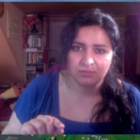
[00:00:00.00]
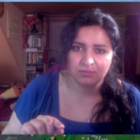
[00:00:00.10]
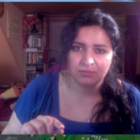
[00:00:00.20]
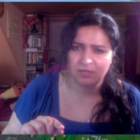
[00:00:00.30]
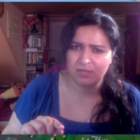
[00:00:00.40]

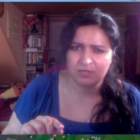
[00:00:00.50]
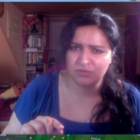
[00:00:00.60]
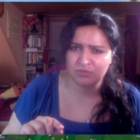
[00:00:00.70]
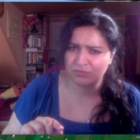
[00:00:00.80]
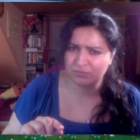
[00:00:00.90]
And I
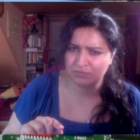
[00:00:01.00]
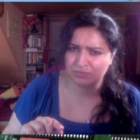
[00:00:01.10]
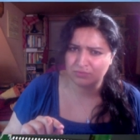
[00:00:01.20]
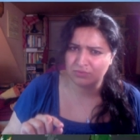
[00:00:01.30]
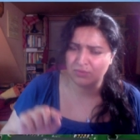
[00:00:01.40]

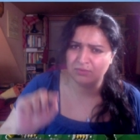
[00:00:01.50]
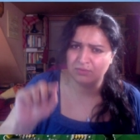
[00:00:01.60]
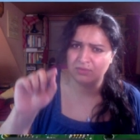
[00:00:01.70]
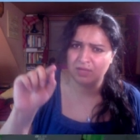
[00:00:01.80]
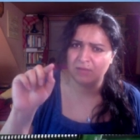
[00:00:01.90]
don't,
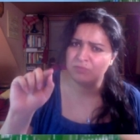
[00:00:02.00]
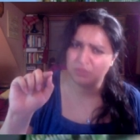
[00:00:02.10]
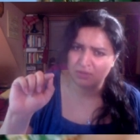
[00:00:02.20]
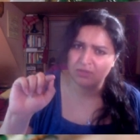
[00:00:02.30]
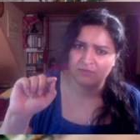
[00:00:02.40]
I'm
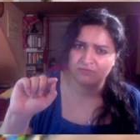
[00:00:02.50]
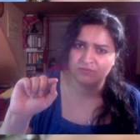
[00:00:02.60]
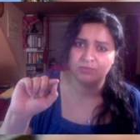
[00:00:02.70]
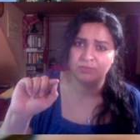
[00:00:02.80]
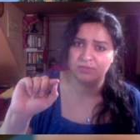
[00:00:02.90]
not
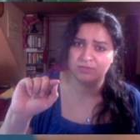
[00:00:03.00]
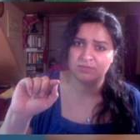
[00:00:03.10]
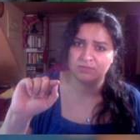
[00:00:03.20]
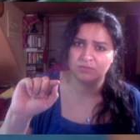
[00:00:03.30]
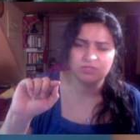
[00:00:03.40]
comfortable with
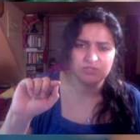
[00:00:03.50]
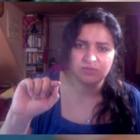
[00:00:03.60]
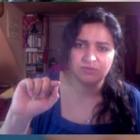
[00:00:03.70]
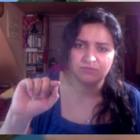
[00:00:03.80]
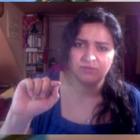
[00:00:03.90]
this. What
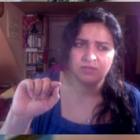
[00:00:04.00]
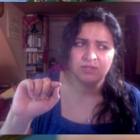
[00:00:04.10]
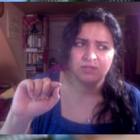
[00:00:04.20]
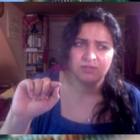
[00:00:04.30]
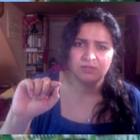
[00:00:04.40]
sort of,
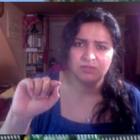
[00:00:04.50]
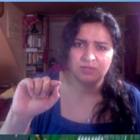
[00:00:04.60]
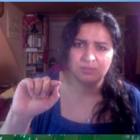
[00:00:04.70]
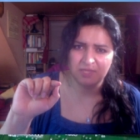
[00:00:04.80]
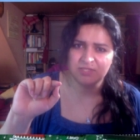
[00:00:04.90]

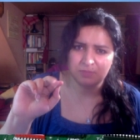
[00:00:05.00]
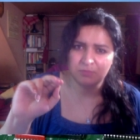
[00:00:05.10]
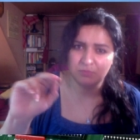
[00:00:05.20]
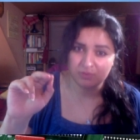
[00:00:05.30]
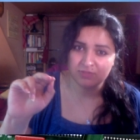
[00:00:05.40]
it makes me
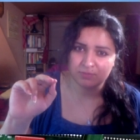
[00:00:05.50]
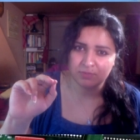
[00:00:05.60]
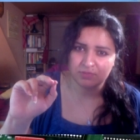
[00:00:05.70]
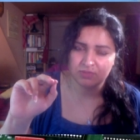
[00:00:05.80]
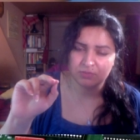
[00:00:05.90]
more
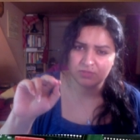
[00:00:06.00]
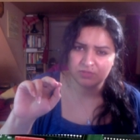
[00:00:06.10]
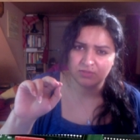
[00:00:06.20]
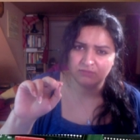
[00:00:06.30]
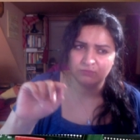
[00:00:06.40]
suspicious. What
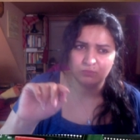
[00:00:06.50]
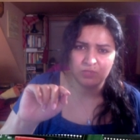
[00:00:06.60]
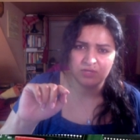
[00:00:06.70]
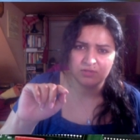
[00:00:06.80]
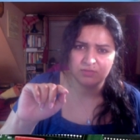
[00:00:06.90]
sort of
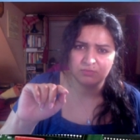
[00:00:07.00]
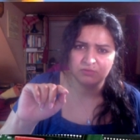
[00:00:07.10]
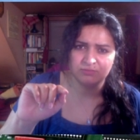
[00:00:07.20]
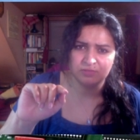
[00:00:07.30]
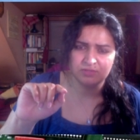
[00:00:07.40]
weird
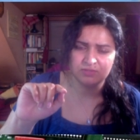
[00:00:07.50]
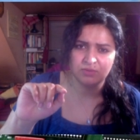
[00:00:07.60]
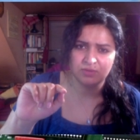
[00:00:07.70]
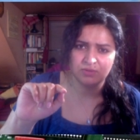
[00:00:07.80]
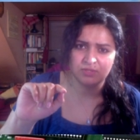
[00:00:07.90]
movement is
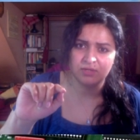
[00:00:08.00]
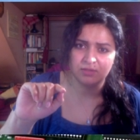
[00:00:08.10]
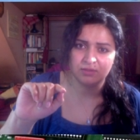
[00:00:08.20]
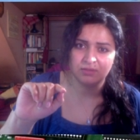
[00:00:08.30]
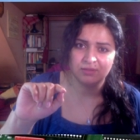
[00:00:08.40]
going on
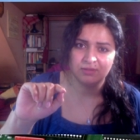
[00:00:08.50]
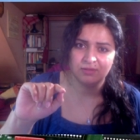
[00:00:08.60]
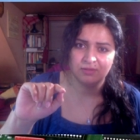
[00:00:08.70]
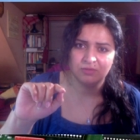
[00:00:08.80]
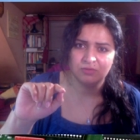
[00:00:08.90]
here?
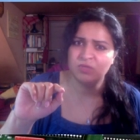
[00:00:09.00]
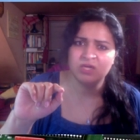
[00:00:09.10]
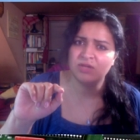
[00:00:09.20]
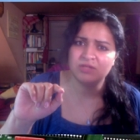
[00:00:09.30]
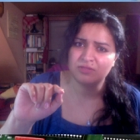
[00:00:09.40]
You
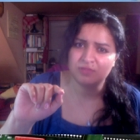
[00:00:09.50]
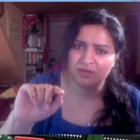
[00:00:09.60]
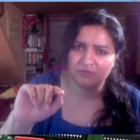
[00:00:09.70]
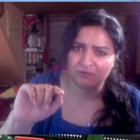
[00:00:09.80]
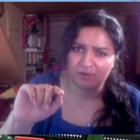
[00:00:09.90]
cannot
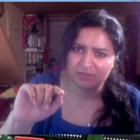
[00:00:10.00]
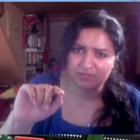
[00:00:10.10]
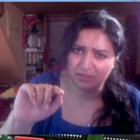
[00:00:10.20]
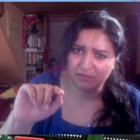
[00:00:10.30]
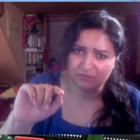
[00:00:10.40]
think for
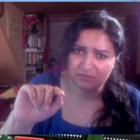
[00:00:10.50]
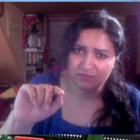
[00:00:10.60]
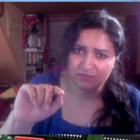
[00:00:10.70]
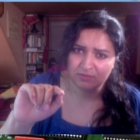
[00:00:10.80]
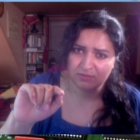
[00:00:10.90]
ourselves?
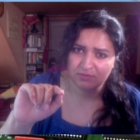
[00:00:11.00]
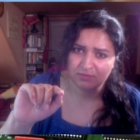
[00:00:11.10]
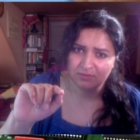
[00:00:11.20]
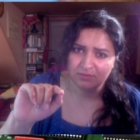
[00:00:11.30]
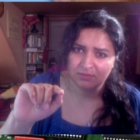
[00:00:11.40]

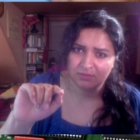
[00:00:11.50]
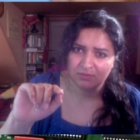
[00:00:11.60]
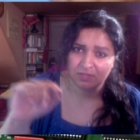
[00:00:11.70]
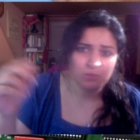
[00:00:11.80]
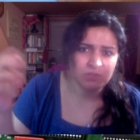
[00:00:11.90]

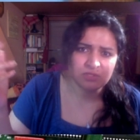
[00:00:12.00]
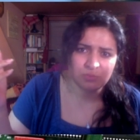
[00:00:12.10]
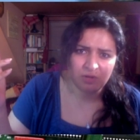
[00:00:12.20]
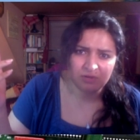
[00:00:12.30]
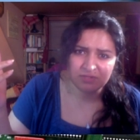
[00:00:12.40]
And we, should,
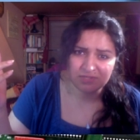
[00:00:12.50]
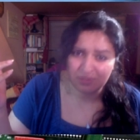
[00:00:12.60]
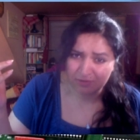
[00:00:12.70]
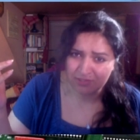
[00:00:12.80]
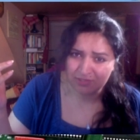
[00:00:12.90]
we are
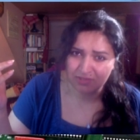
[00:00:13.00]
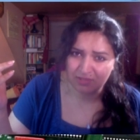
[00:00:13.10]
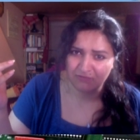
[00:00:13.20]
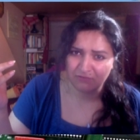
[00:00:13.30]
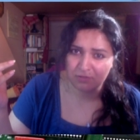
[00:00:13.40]
discouraged to
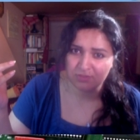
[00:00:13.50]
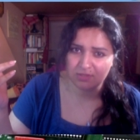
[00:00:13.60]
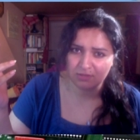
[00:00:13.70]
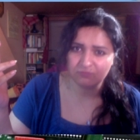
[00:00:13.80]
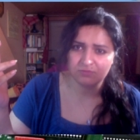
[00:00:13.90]
think for
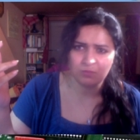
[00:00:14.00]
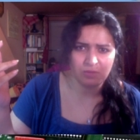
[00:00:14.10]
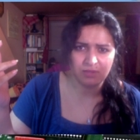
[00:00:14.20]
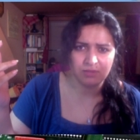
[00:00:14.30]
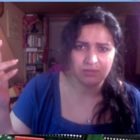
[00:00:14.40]
ourselves? Why?